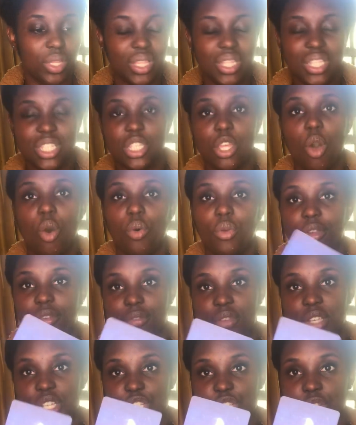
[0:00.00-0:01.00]
this hold your
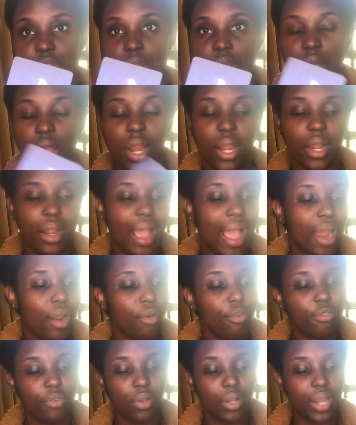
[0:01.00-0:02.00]
vision card, I
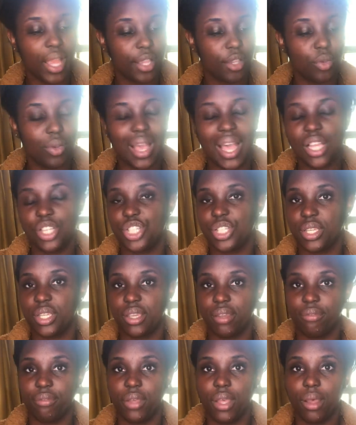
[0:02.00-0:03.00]
don't feel like you guys should
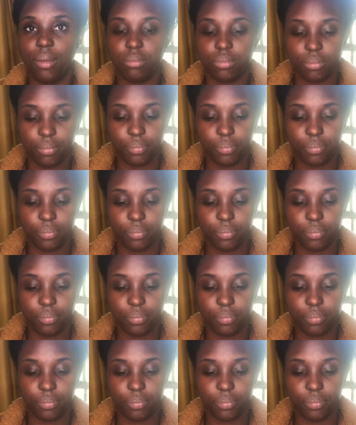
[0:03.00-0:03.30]
give up.